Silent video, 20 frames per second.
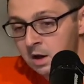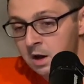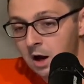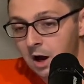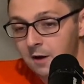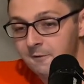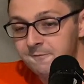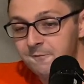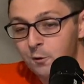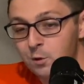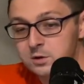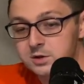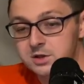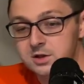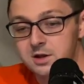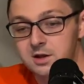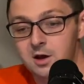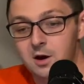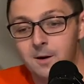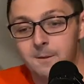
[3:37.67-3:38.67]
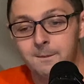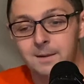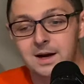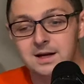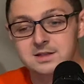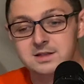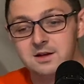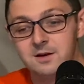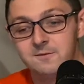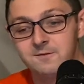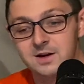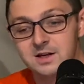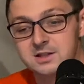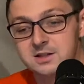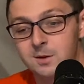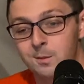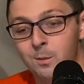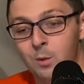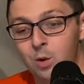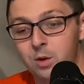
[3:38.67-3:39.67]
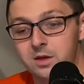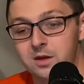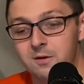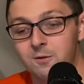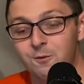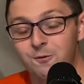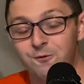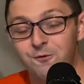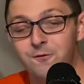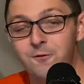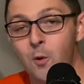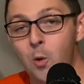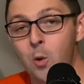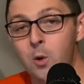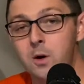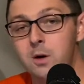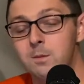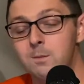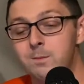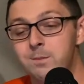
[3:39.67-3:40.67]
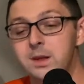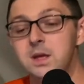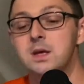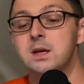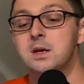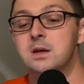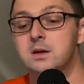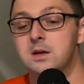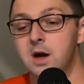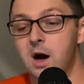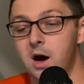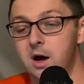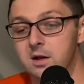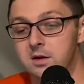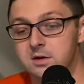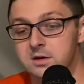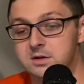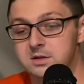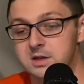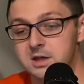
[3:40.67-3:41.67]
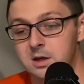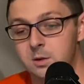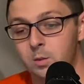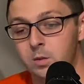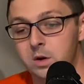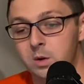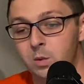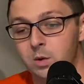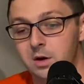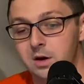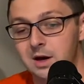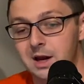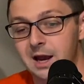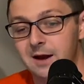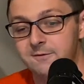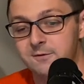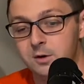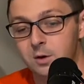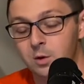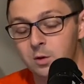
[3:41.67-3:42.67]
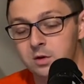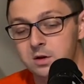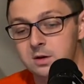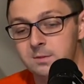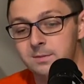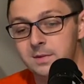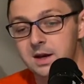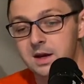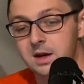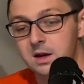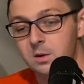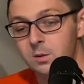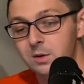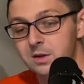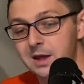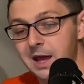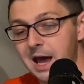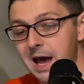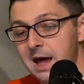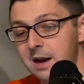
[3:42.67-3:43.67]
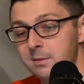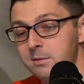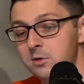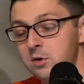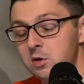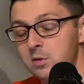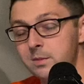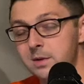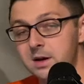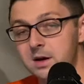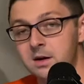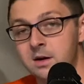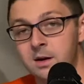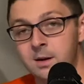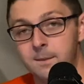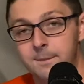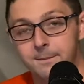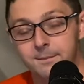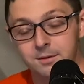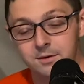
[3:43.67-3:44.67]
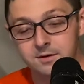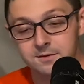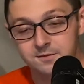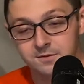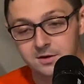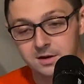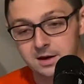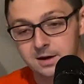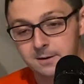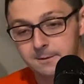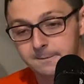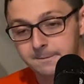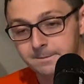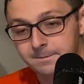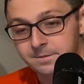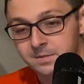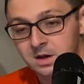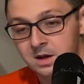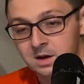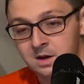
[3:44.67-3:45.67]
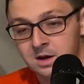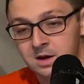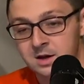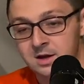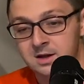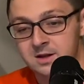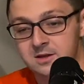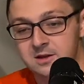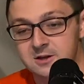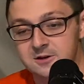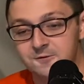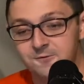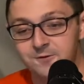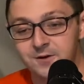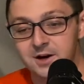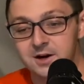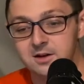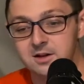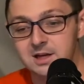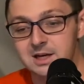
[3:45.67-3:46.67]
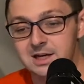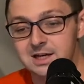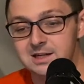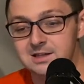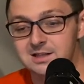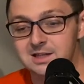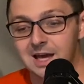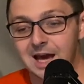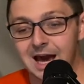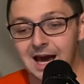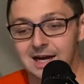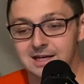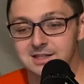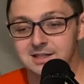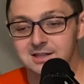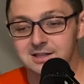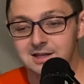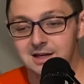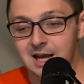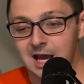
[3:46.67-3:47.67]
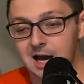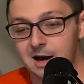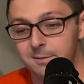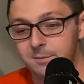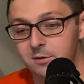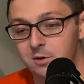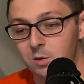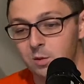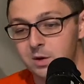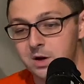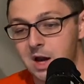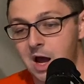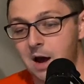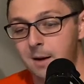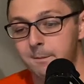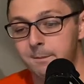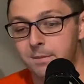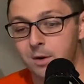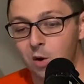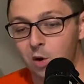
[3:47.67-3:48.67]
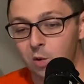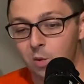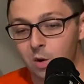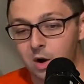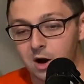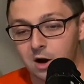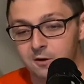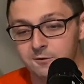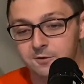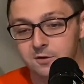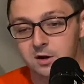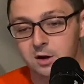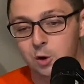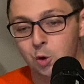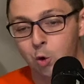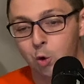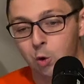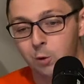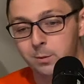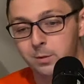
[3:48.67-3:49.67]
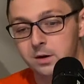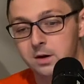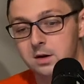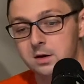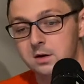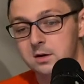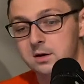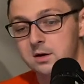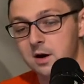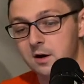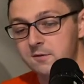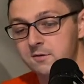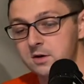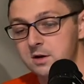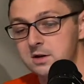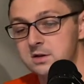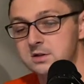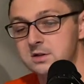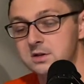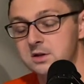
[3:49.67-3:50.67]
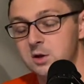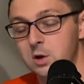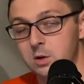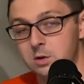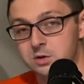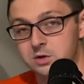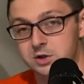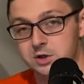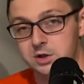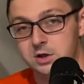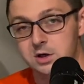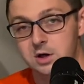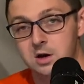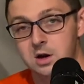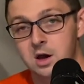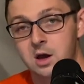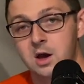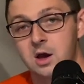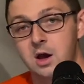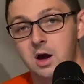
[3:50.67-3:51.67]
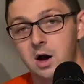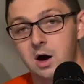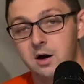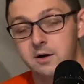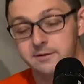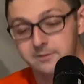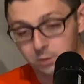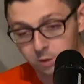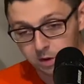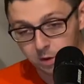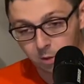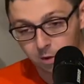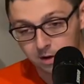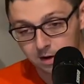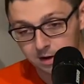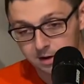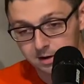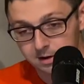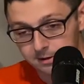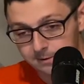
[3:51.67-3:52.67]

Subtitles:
Unfortunately, though, Masa invested more than $4 billion in WeWork after only meeting with Adam Newman briefly. This fairly easy access to capital would not bode well for the corporate governance culture of WeWork.